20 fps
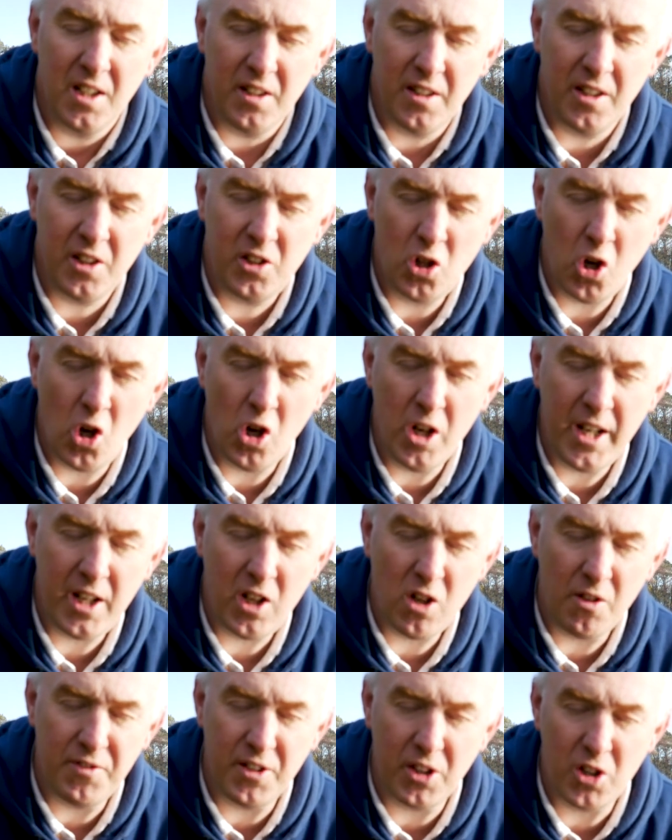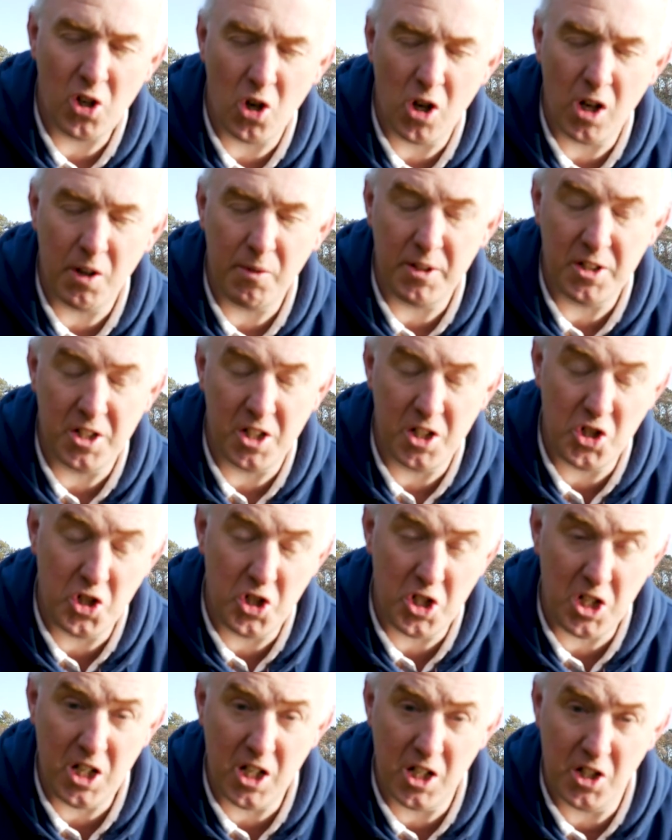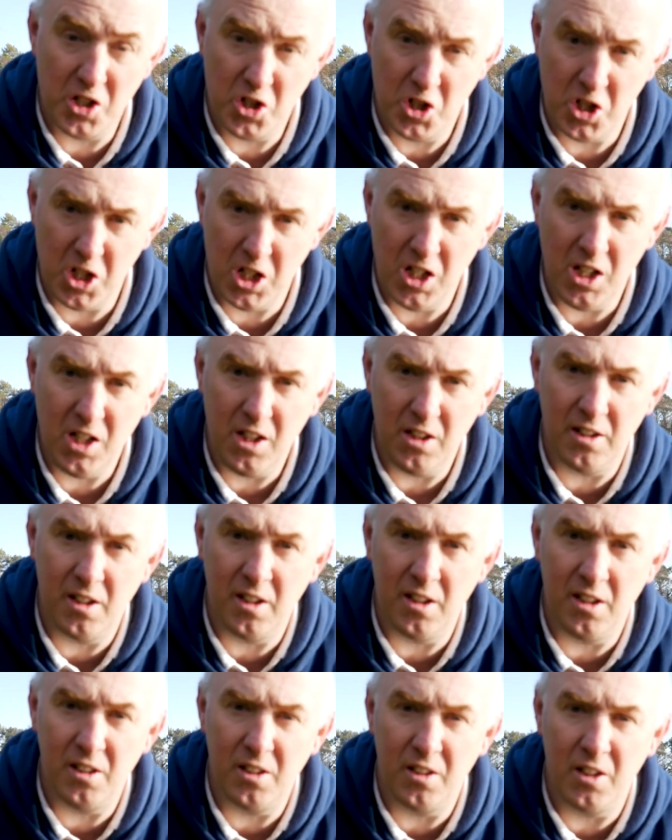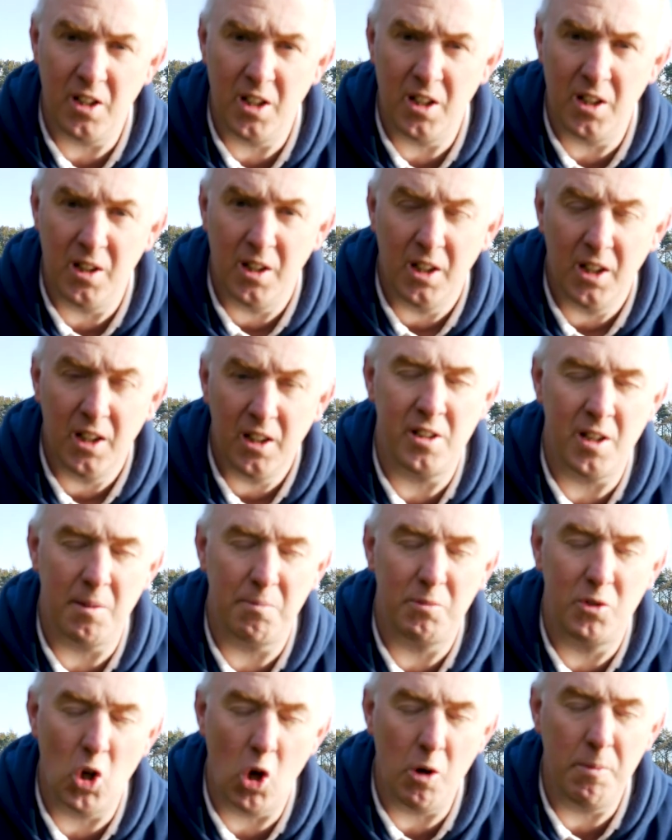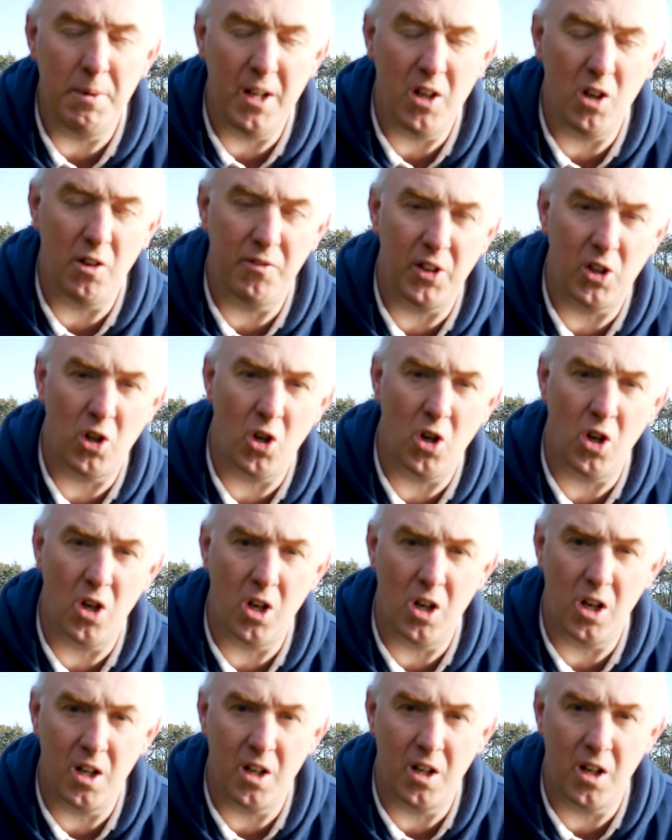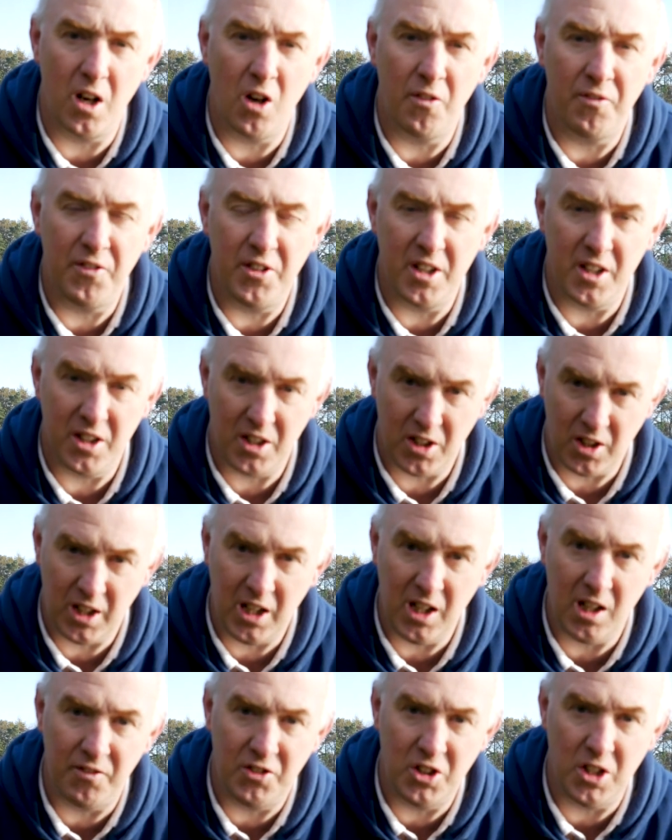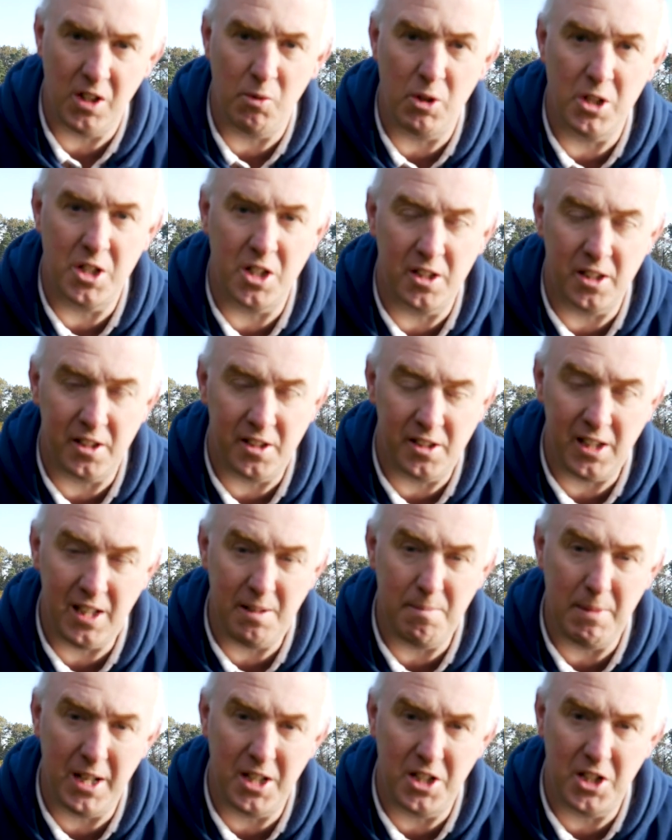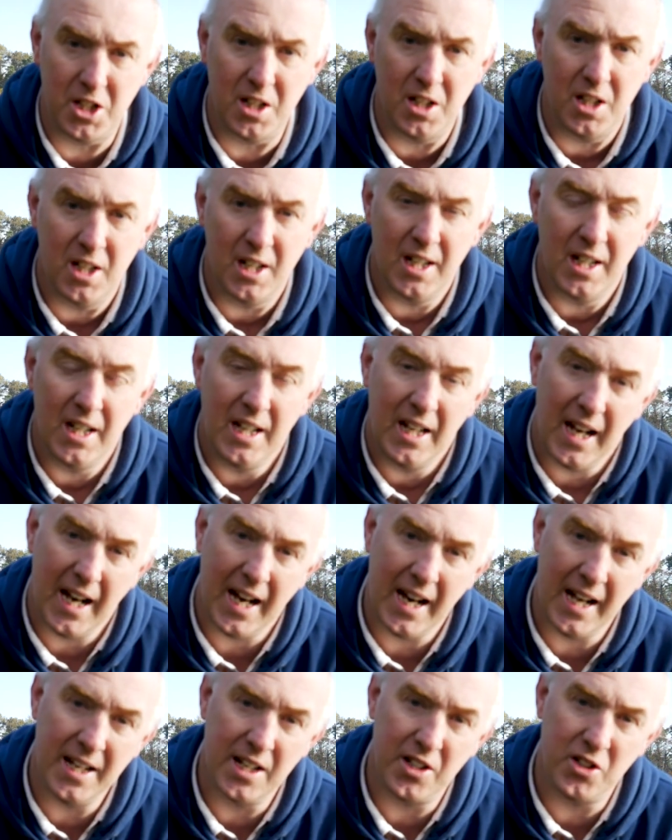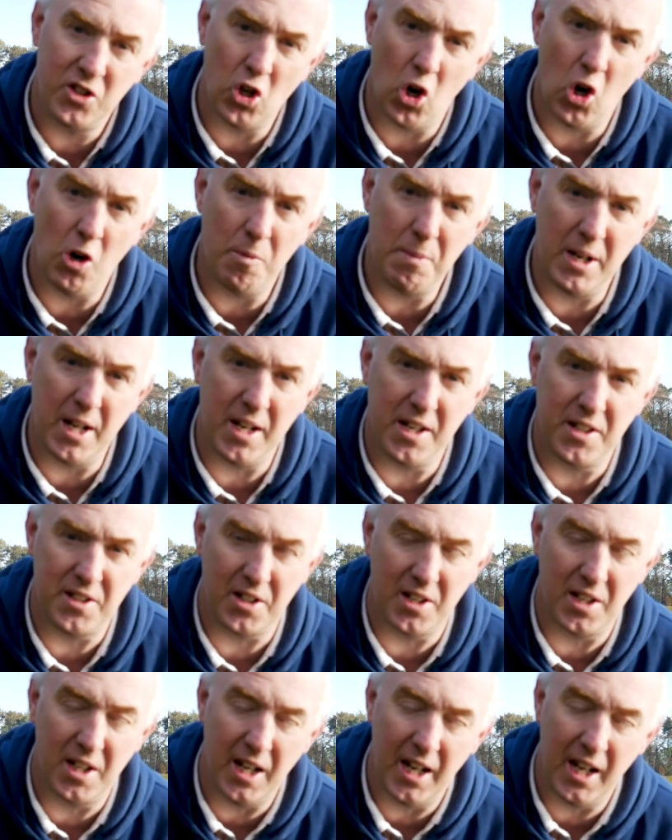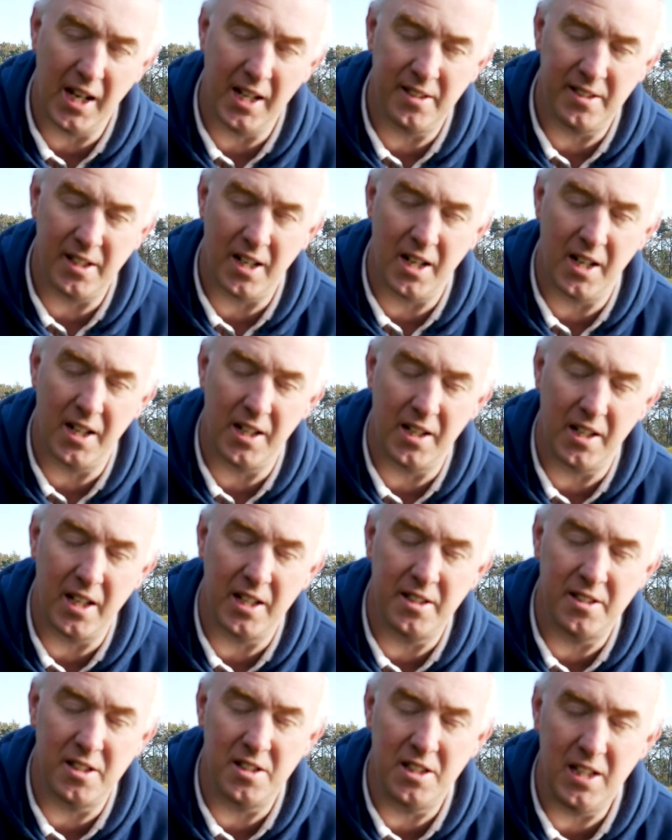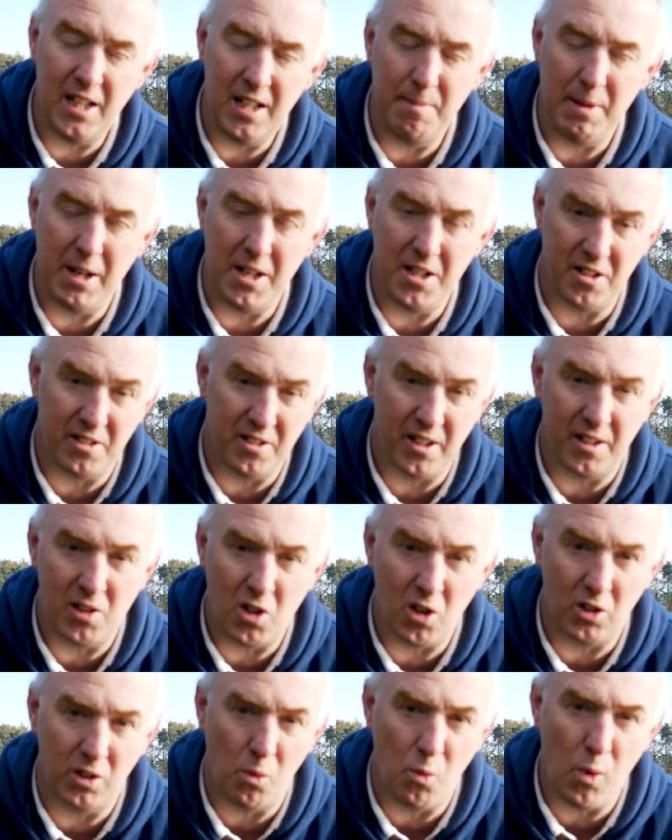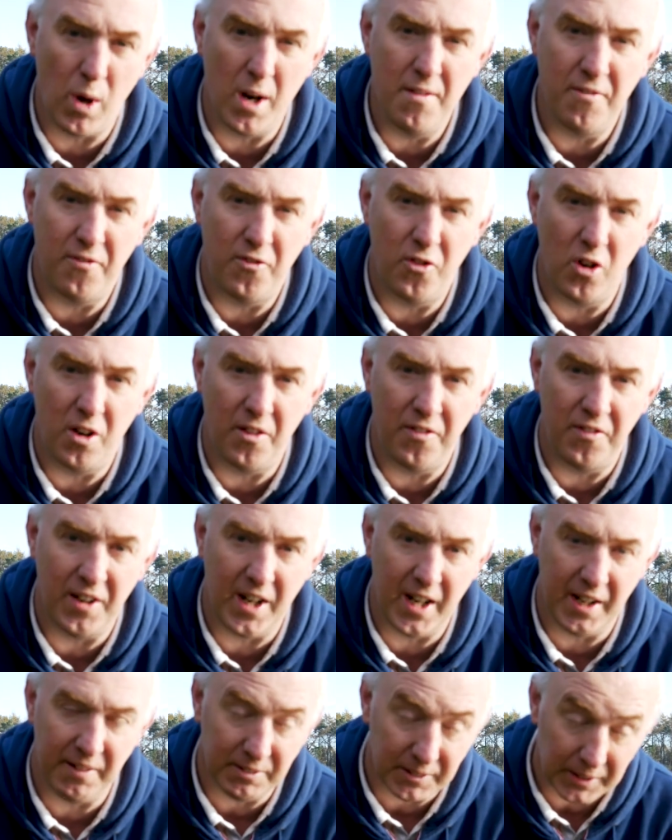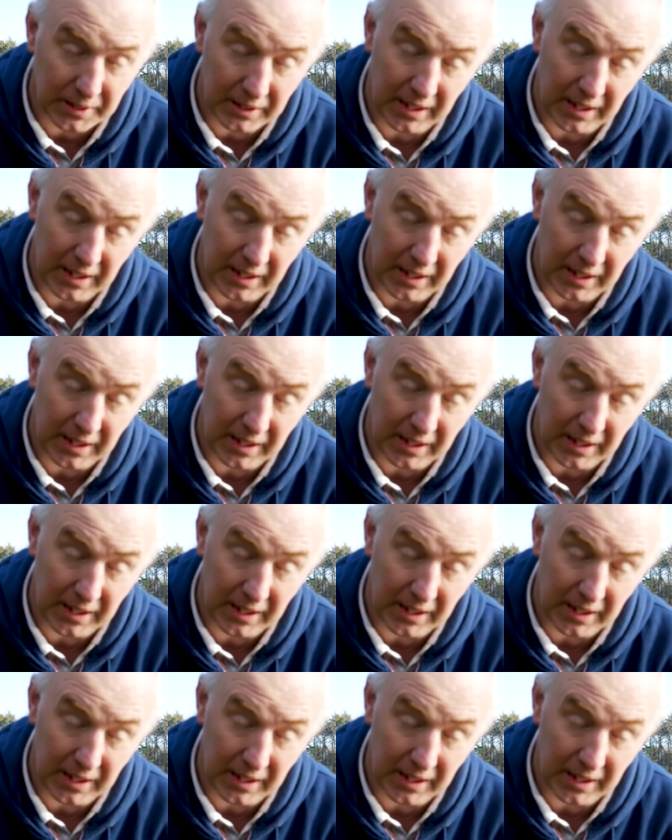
the tonic of the chord, which in G is G, the, the subdominant of the chord of the key of G, which is a C major, and a dominant is a is a D major. So it's called a one four five.